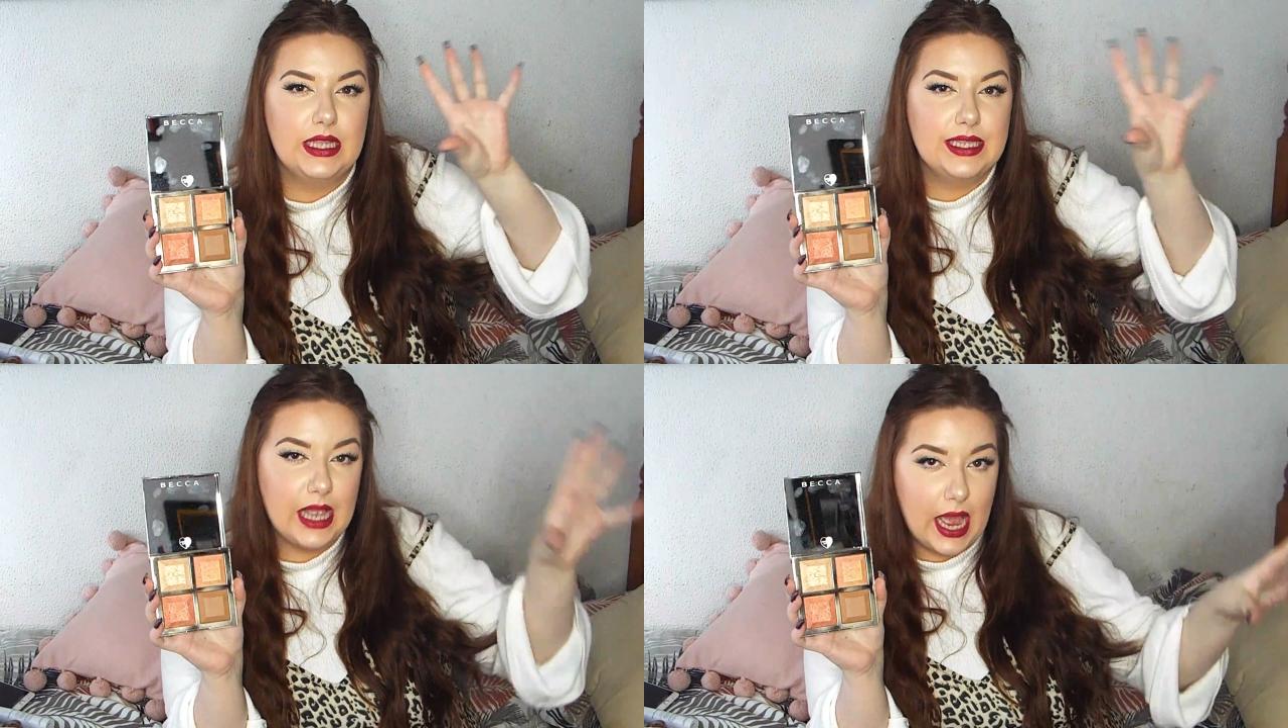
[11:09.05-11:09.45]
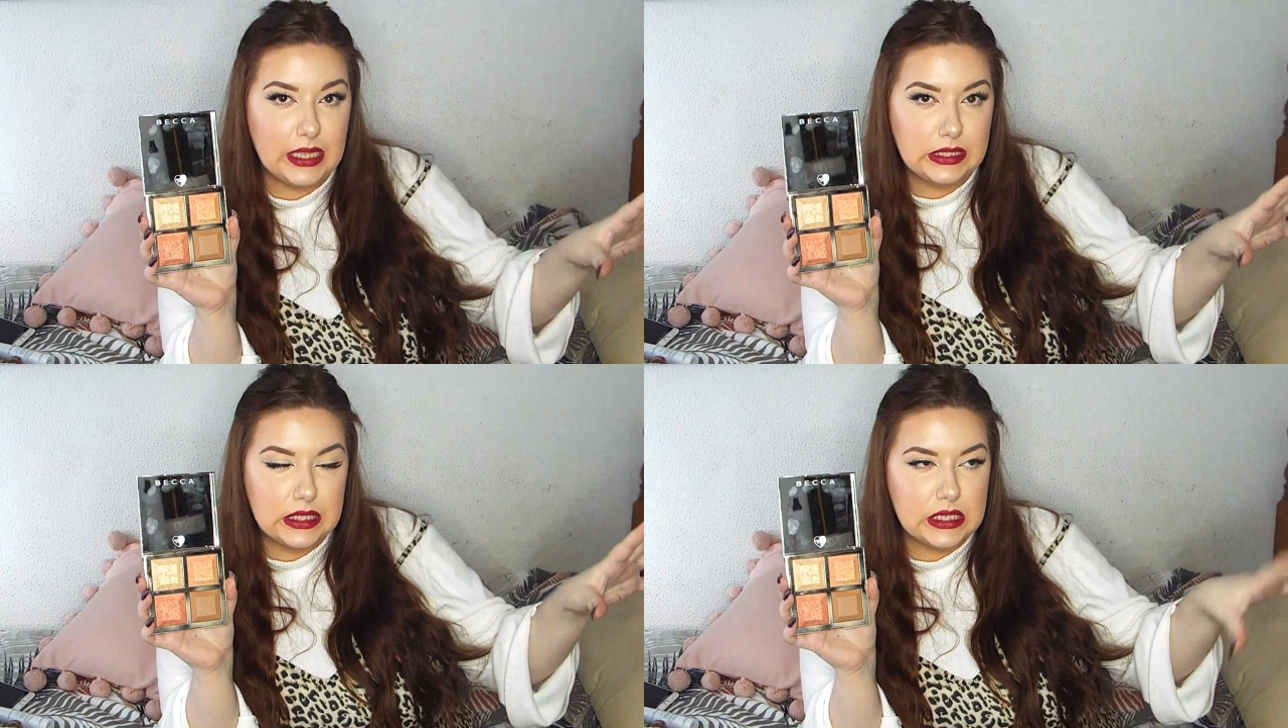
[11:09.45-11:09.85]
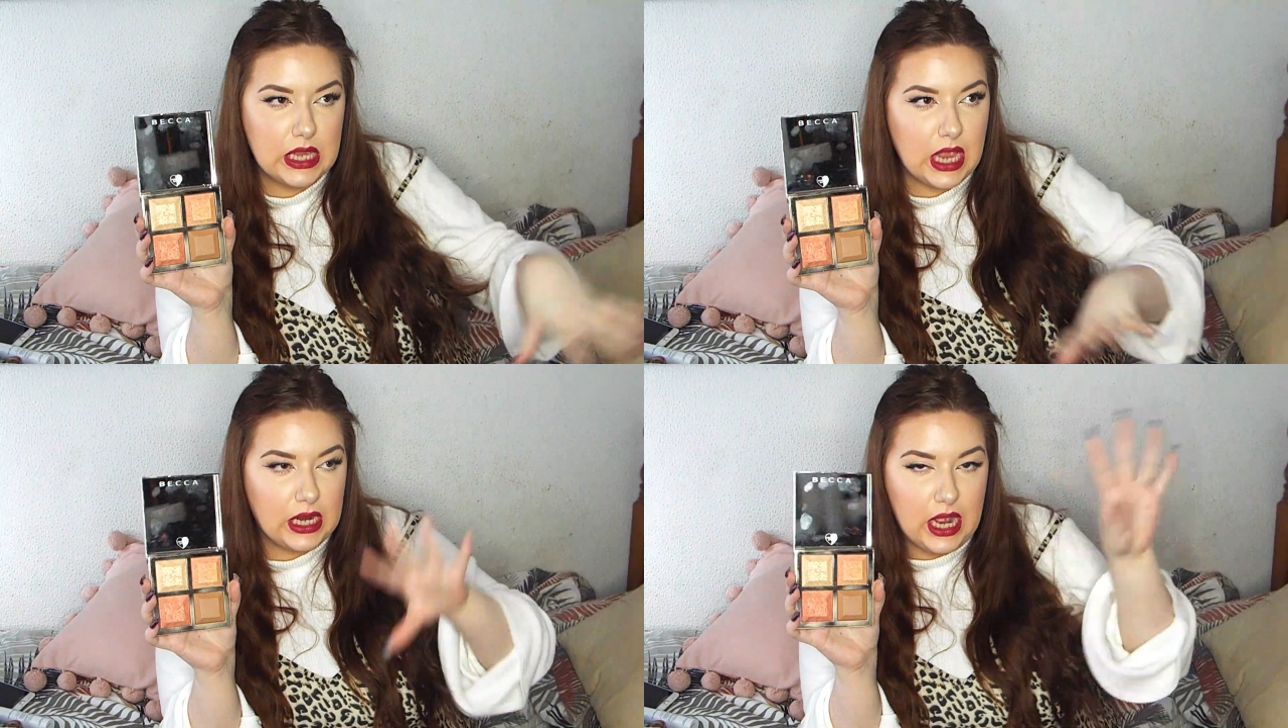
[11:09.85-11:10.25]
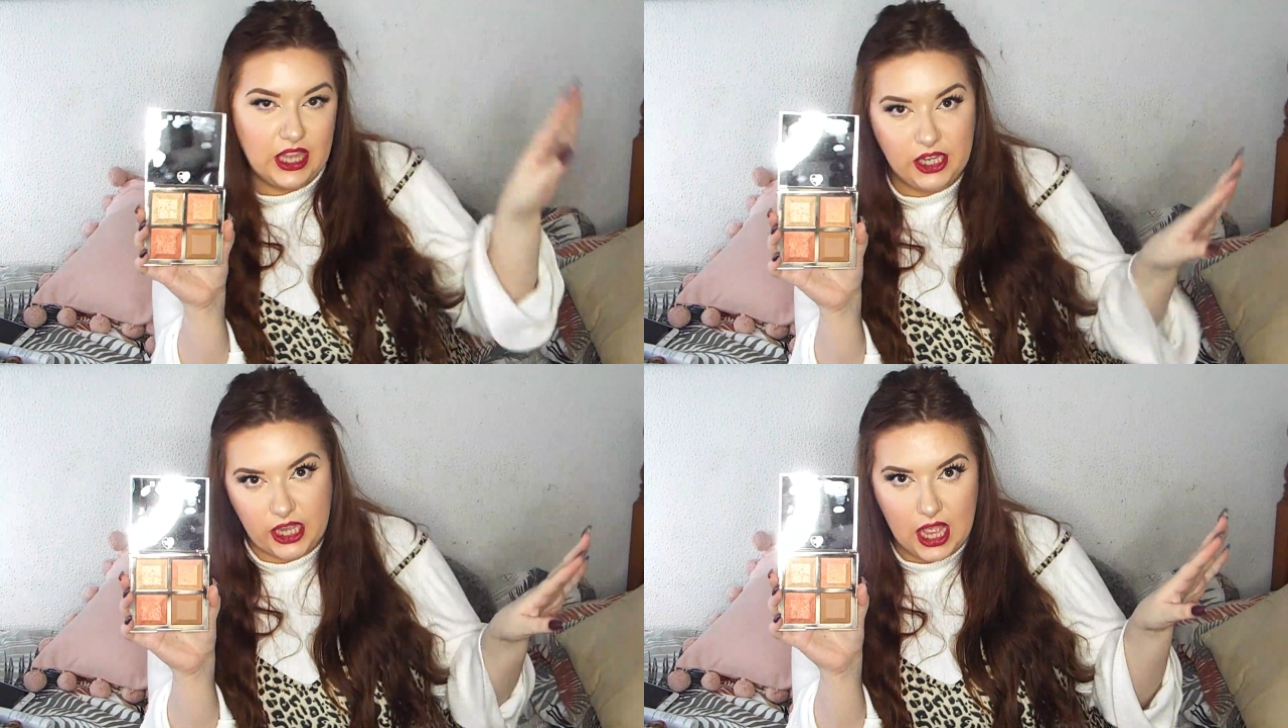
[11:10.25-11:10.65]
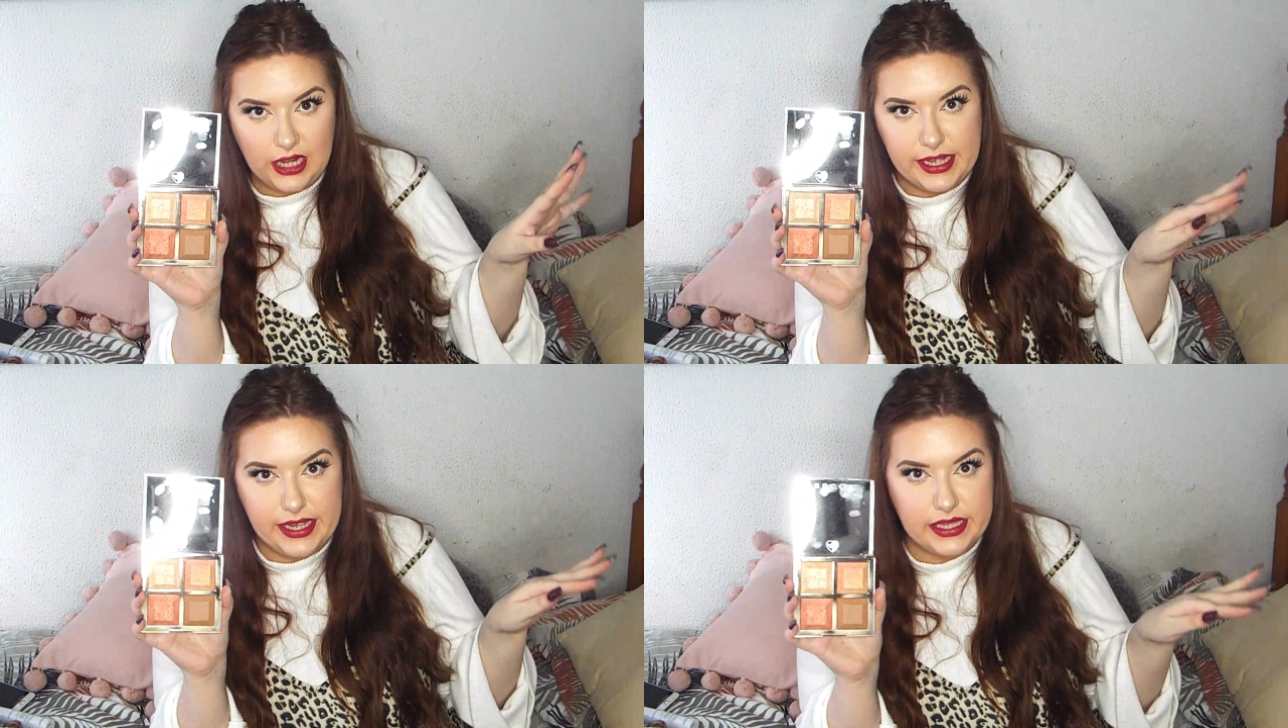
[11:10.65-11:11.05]
tanned kind of
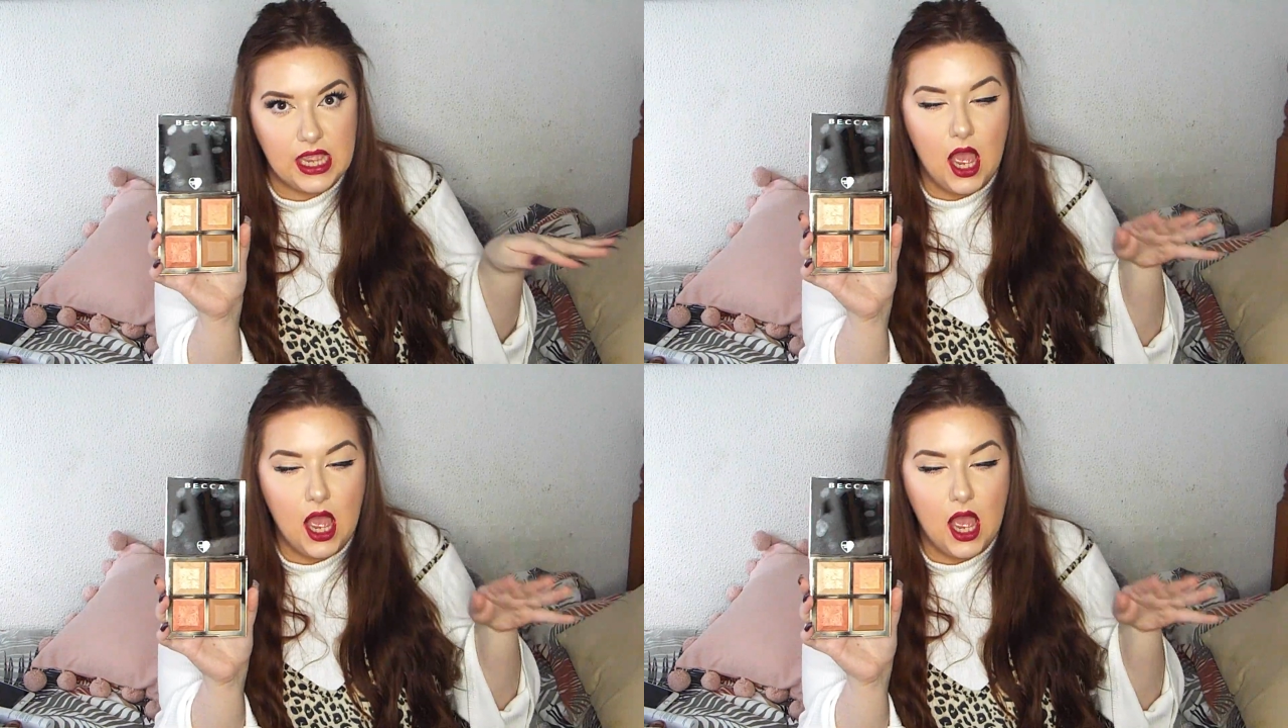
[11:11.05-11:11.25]
girlies,